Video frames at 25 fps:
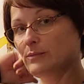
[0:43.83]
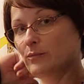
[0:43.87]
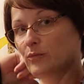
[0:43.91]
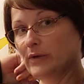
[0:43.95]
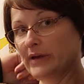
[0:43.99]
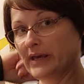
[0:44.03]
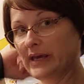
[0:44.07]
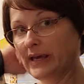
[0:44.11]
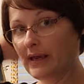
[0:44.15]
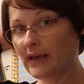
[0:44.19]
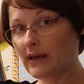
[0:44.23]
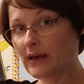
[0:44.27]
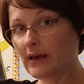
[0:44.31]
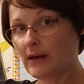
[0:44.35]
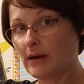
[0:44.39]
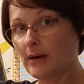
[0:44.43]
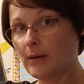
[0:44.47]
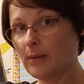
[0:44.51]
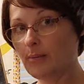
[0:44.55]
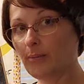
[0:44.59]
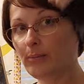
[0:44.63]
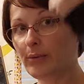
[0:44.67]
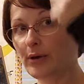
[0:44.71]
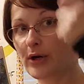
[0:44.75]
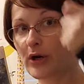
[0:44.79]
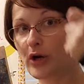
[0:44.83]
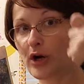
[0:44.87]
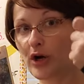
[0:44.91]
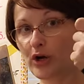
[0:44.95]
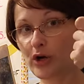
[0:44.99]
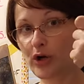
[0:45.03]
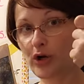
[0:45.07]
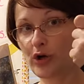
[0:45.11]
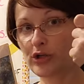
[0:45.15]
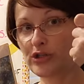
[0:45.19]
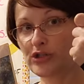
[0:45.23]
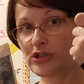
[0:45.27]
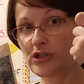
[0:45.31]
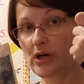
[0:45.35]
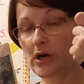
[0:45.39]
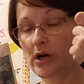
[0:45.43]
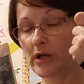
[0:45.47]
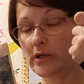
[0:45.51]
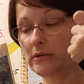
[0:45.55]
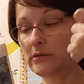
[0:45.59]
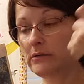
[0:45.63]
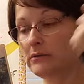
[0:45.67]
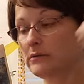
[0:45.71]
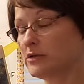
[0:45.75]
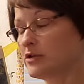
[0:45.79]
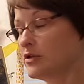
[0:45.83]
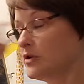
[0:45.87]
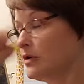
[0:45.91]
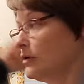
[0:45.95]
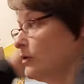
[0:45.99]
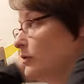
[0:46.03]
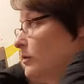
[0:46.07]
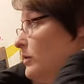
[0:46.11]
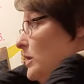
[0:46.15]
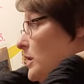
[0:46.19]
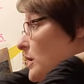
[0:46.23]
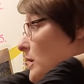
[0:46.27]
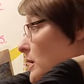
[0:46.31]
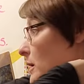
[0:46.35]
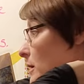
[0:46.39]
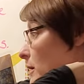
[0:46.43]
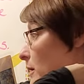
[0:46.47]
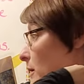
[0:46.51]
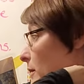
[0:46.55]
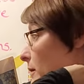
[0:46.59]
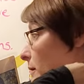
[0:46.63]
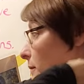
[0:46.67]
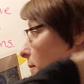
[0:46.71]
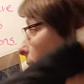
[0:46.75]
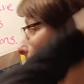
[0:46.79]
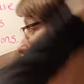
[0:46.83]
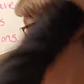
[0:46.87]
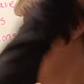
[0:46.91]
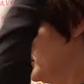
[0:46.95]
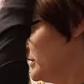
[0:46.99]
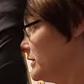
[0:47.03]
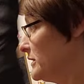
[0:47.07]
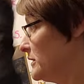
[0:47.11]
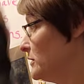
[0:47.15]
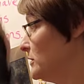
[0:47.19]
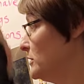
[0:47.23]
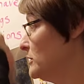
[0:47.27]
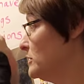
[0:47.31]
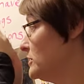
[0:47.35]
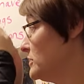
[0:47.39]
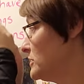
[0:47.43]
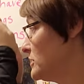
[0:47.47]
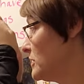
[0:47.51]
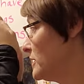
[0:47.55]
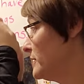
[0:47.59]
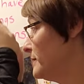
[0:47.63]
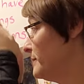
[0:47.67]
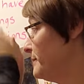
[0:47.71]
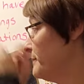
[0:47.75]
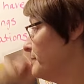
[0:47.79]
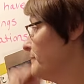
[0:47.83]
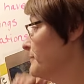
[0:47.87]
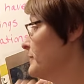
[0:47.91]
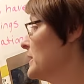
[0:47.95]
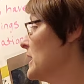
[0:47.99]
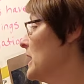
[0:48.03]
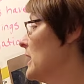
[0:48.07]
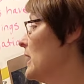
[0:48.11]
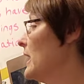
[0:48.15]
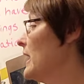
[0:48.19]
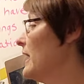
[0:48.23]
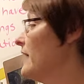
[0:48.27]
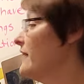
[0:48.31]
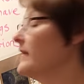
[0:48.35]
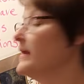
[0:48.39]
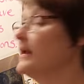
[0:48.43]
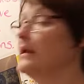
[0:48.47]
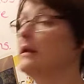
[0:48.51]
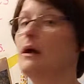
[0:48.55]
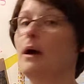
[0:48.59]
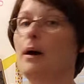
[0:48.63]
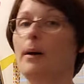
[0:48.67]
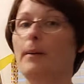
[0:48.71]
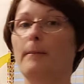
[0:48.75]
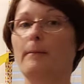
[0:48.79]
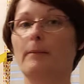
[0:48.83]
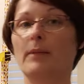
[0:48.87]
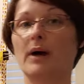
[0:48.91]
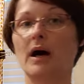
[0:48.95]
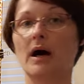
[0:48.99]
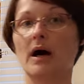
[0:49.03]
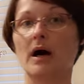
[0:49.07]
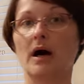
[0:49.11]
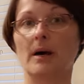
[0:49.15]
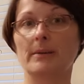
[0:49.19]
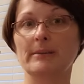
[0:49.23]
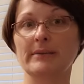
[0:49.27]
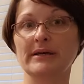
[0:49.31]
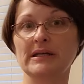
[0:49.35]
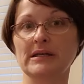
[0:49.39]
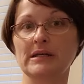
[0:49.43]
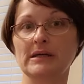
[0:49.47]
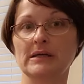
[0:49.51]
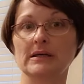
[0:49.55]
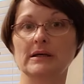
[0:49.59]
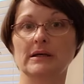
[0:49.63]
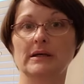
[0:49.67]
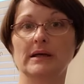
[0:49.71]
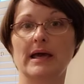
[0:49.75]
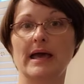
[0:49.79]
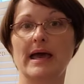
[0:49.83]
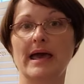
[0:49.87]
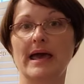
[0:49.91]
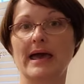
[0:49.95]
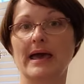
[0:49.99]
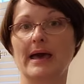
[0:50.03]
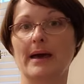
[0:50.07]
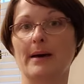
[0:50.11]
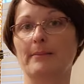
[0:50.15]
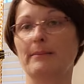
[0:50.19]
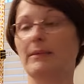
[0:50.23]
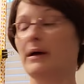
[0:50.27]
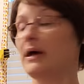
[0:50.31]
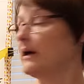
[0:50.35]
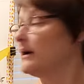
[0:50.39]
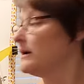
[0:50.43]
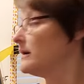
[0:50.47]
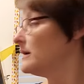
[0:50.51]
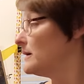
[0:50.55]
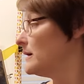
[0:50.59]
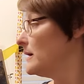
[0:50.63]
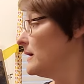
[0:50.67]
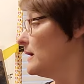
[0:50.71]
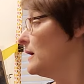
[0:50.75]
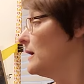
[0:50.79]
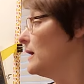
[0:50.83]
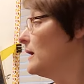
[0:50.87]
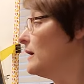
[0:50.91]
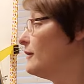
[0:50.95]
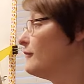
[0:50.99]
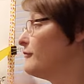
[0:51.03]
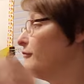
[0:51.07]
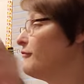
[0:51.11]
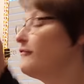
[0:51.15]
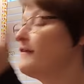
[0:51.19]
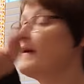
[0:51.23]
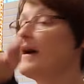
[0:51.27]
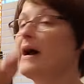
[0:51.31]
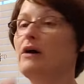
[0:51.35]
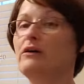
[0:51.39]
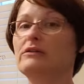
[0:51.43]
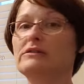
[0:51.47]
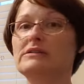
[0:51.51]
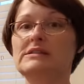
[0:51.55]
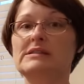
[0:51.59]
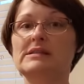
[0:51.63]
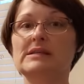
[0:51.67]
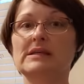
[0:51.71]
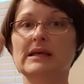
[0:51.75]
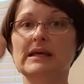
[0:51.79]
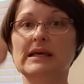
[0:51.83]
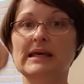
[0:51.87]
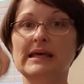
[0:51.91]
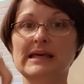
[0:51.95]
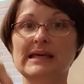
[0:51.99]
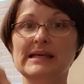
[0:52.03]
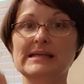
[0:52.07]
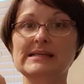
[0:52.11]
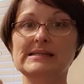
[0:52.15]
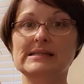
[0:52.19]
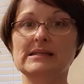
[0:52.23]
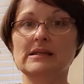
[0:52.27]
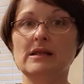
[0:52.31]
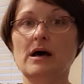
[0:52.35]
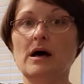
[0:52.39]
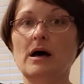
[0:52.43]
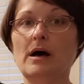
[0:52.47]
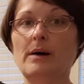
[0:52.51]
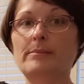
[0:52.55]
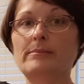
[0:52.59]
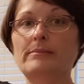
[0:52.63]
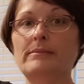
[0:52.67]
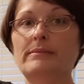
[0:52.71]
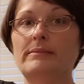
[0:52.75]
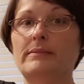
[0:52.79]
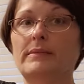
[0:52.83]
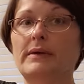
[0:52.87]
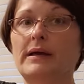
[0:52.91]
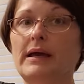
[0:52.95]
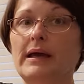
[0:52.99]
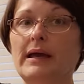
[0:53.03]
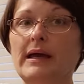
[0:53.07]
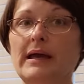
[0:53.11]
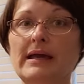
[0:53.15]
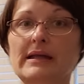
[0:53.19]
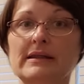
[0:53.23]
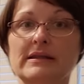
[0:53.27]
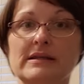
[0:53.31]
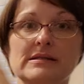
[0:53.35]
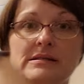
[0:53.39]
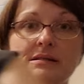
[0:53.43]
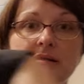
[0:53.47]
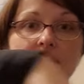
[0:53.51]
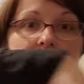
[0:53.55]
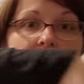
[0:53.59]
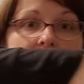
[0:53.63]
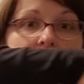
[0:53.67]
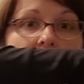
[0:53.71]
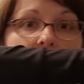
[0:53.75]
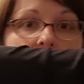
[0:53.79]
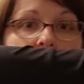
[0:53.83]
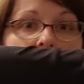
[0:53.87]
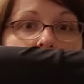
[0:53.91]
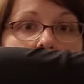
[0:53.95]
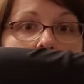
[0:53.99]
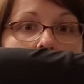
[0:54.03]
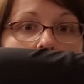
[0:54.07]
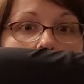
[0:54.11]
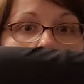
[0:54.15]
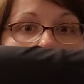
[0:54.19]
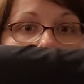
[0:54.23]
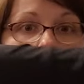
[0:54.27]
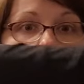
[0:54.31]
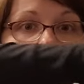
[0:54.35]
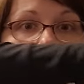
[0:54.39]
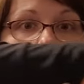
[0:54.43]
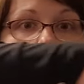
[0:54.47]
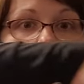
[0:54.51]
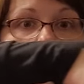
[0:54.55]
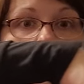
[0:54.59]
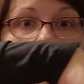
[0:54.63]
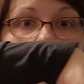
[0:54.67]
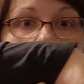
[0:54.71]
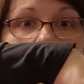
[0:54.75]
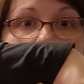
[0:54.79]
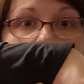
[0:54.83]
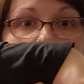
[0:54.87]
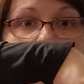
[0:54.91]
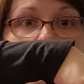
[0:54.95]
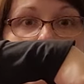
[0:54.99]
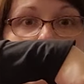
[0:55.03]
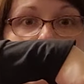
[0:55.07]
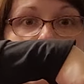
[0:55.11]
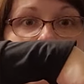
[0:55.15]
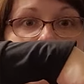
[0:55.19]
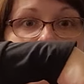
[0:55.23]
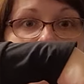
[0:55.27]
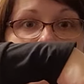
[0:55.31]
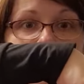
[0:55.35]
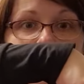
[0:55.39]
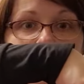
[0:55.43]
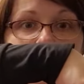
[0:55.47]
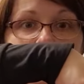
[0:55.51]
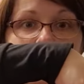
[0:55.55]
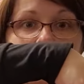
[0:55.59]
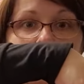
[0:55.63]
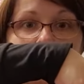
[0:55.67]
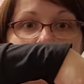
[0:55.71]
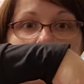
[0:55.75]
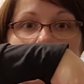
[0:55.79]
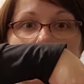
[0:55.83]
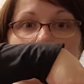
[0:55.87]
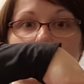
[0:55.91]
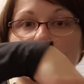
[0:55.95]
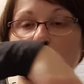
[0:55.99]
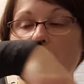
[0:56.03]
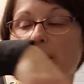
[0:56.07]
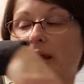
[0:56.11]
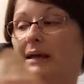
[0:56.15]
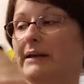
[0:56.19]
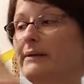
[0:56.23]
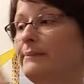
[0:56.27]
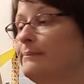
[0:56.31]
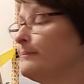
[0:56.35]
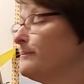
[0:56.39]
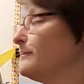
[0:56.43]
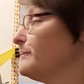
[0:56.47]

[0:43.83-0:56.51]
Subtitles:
we put our hoods on. So put the hood on. And then Muhammad, M, founds Islam, and this is like someone kneeling and praying.